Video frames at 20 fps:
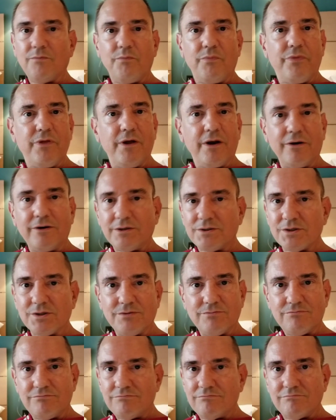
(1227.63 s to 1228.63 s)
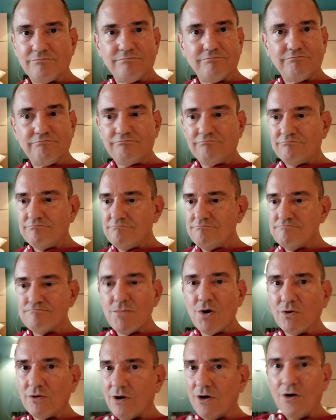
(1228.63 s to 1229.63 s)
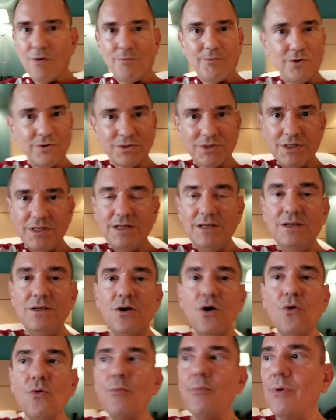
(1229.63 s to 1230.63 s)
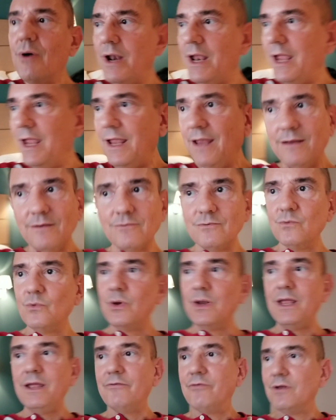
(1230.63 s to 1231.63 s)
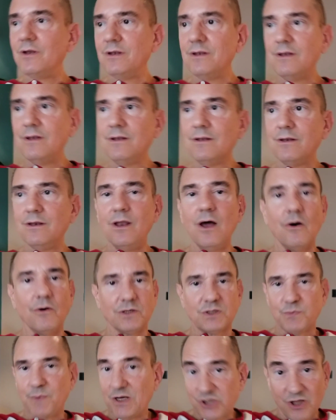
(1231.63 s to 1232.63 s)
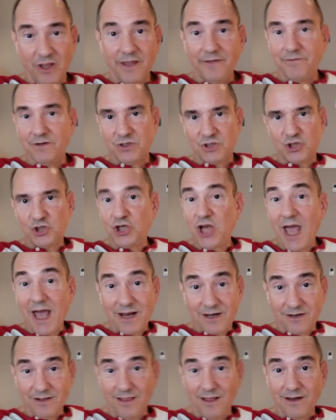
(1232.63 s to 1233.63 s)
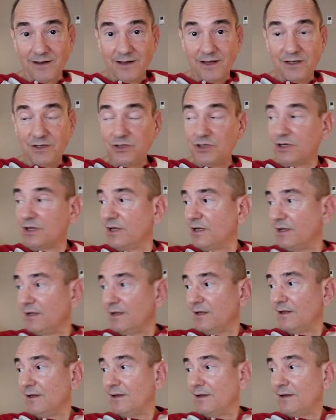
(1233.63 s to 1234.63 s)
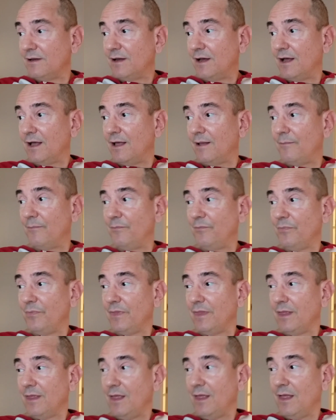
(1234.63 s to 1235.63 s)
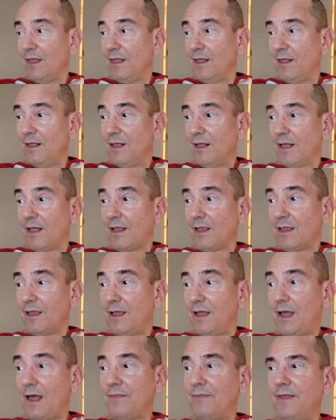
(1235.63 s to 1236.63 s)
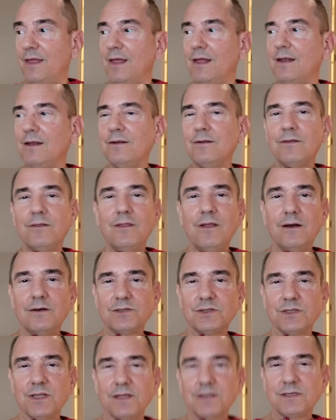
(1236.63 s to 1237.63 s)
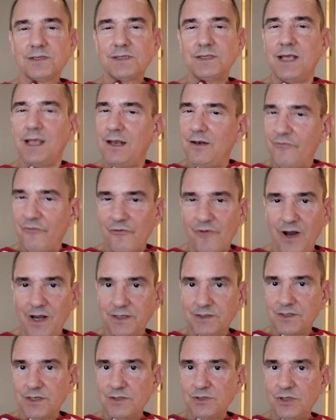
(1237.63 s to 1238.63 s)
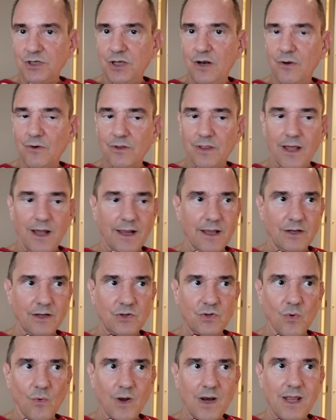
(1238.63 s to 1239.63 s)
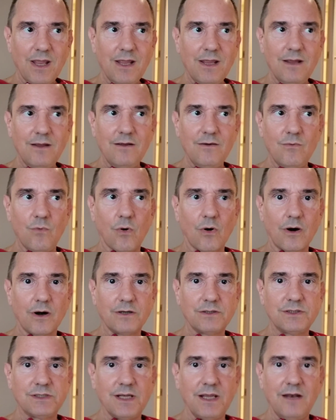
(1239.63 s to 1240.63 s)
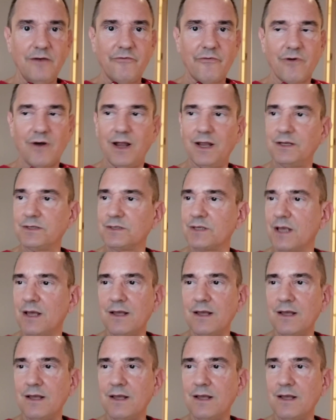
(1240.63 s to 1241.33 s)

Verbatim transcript: there is an almost nobody would even know, especially if it's checked luggage. Um, and then there's the seed phrases, you know, like a 20 word seed phrase.